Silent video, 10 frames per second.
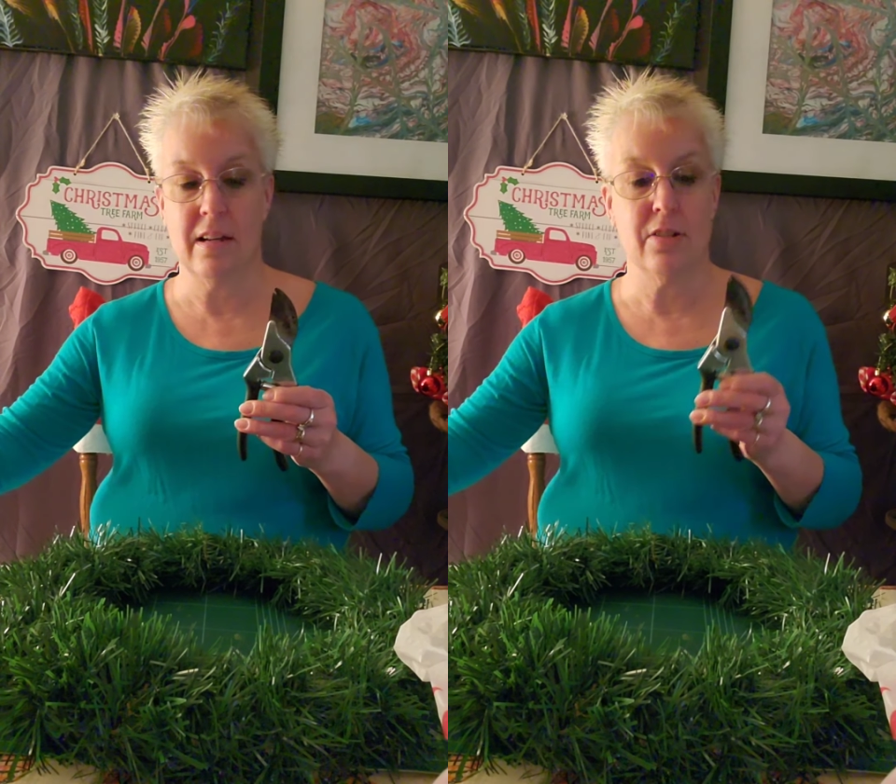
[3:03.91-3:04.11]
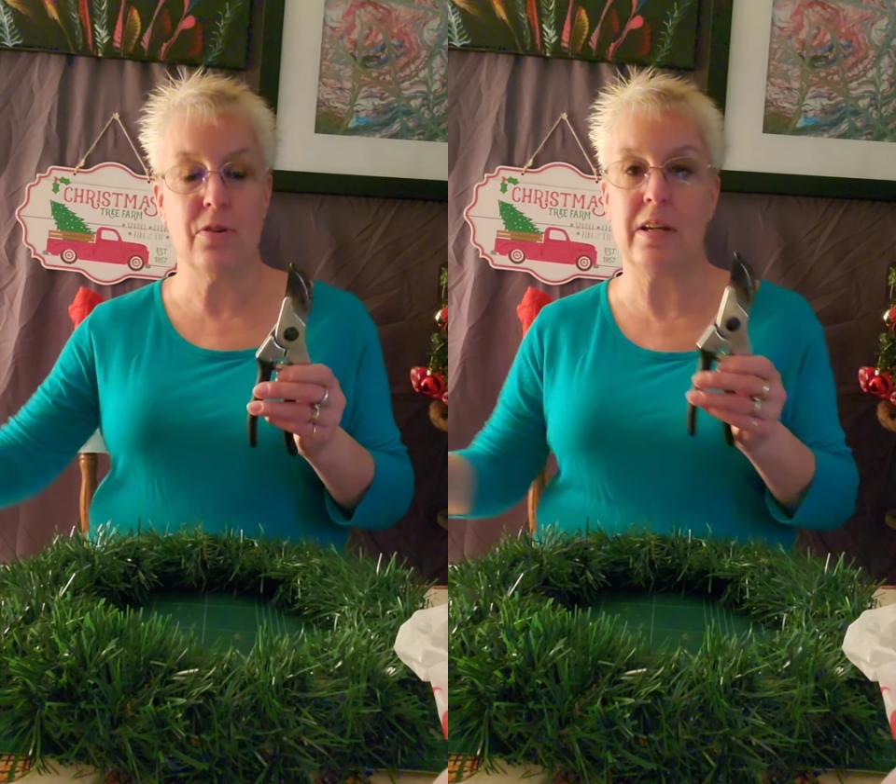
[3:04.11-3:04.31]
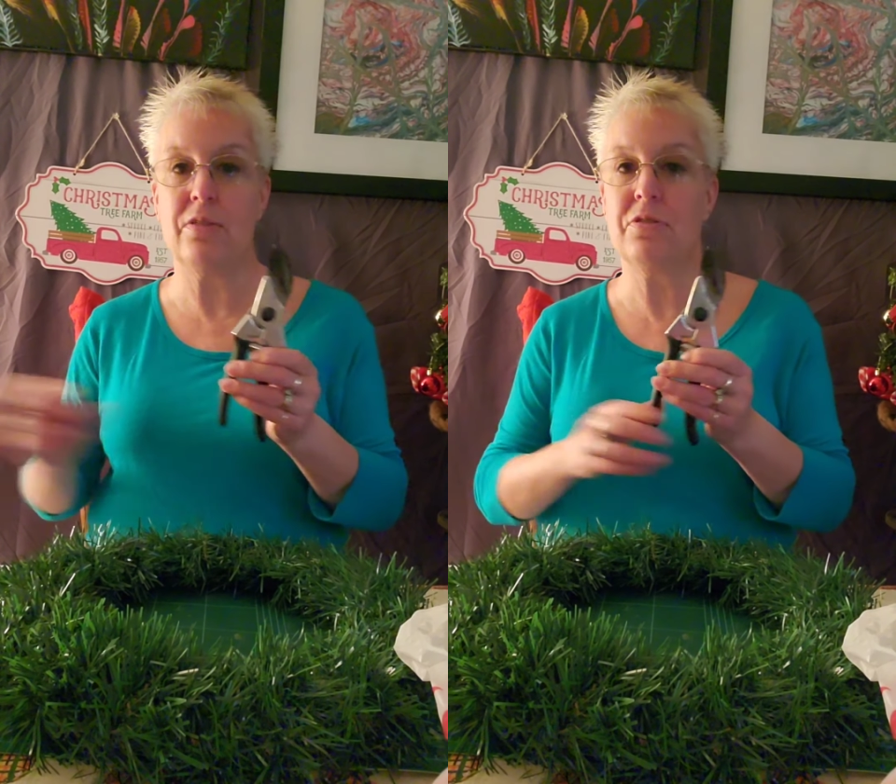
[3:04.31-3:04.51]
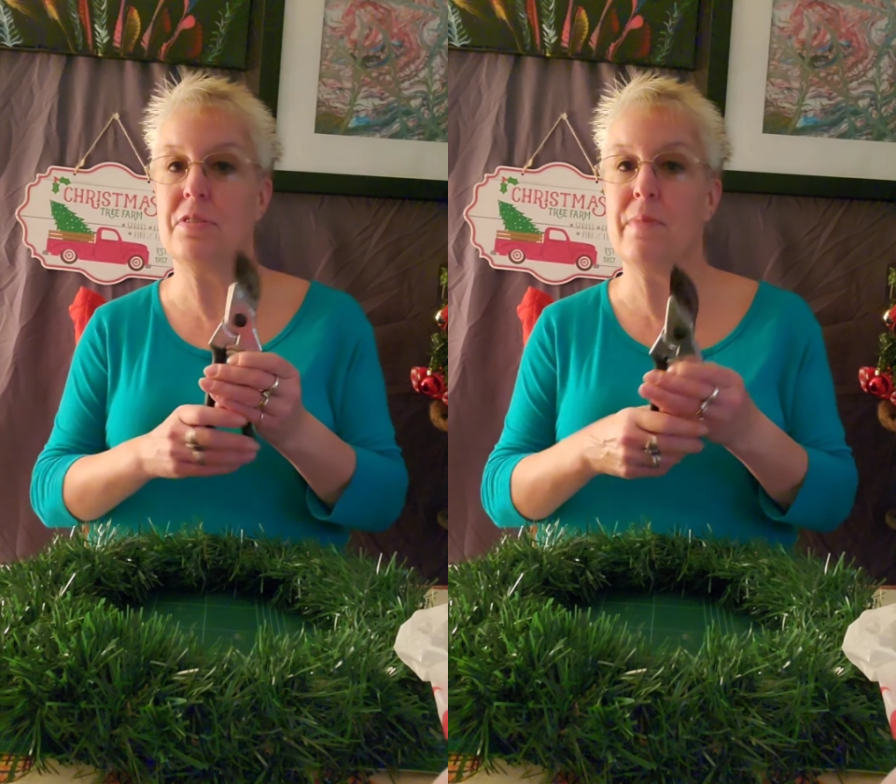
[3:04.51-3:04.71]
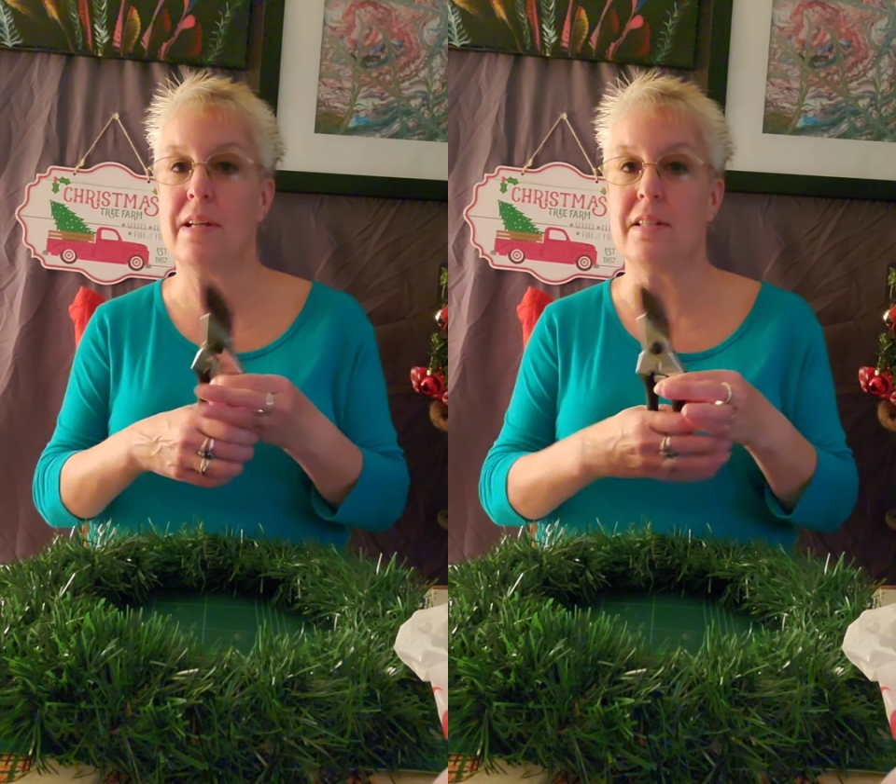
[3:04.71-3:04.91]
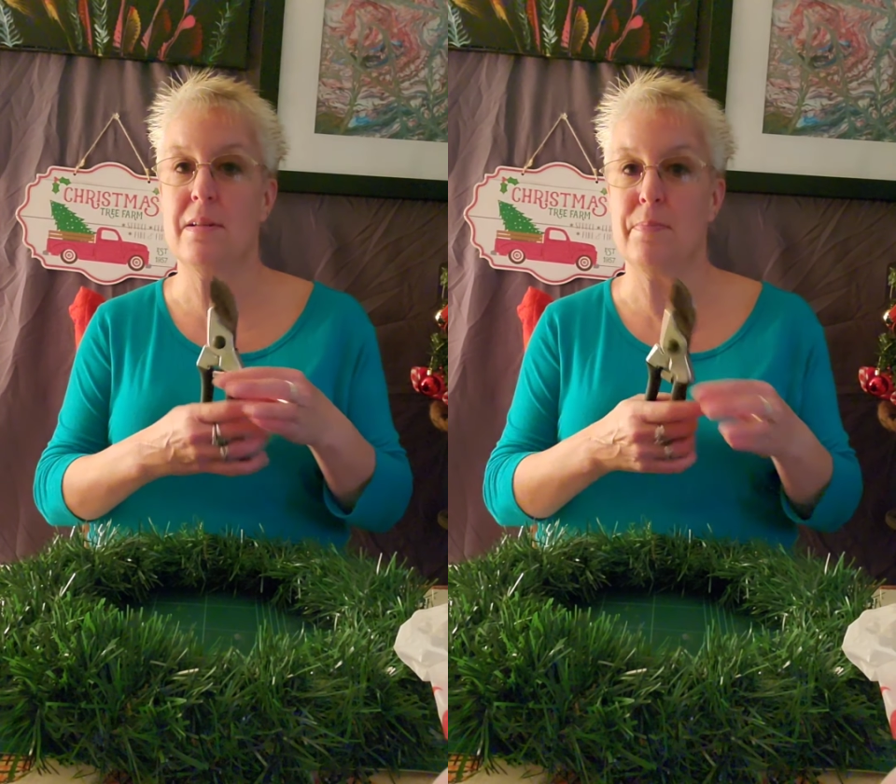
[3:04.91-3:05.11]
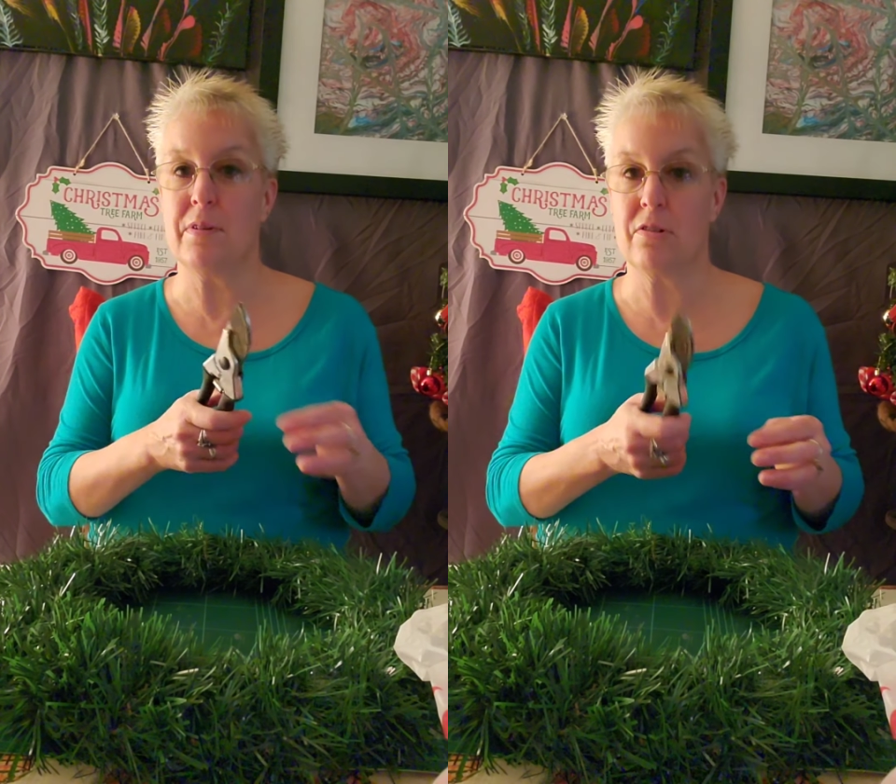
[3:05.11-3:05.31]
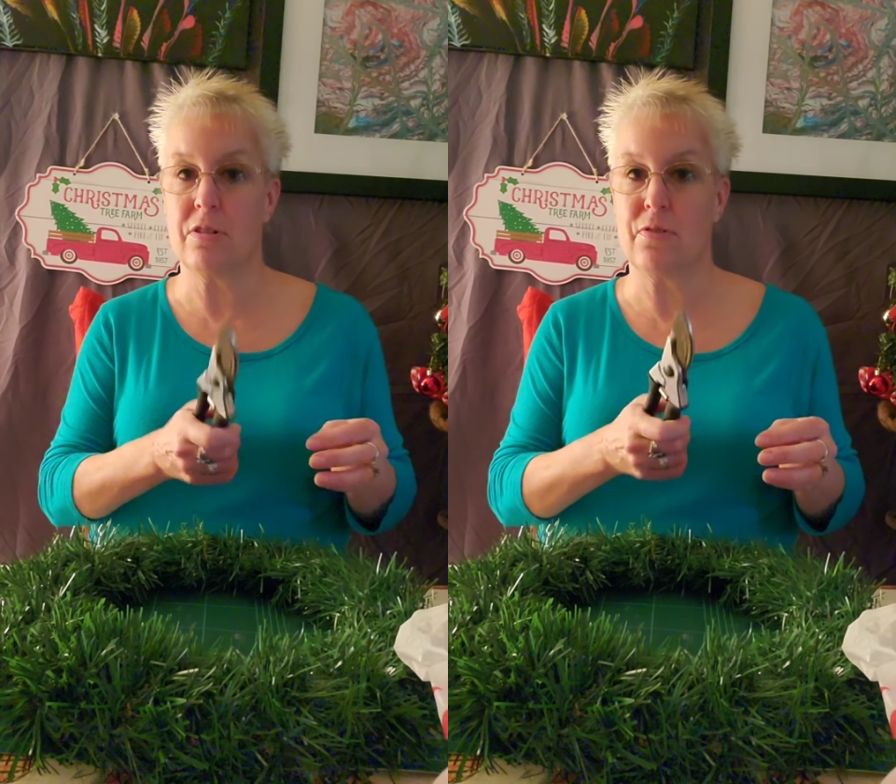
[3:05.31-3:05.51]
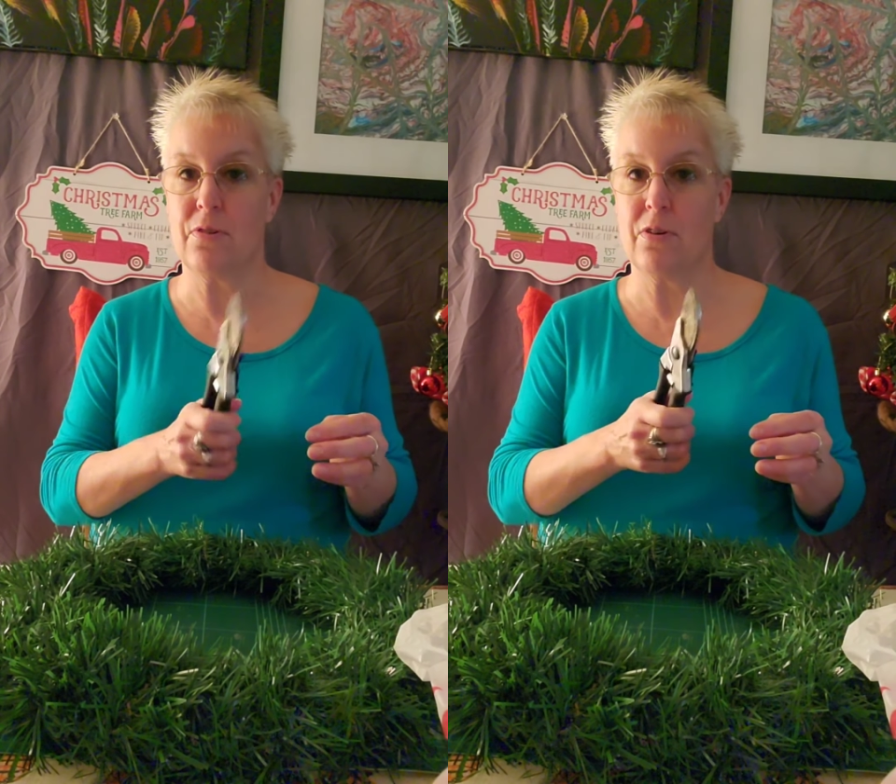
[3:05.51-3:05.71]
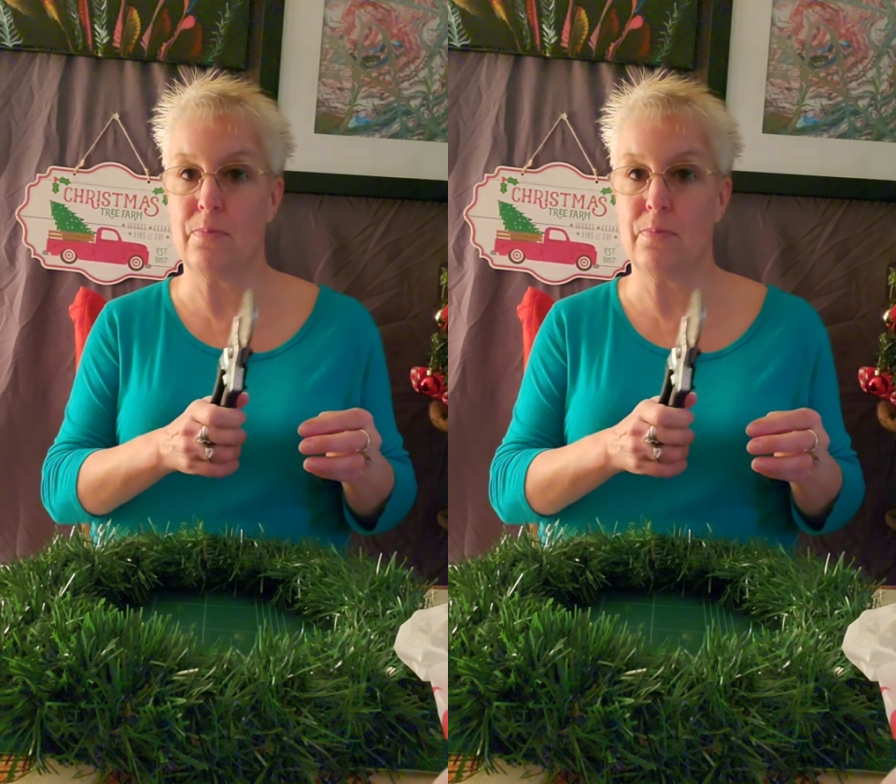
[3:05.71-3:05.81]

So I used my snippers for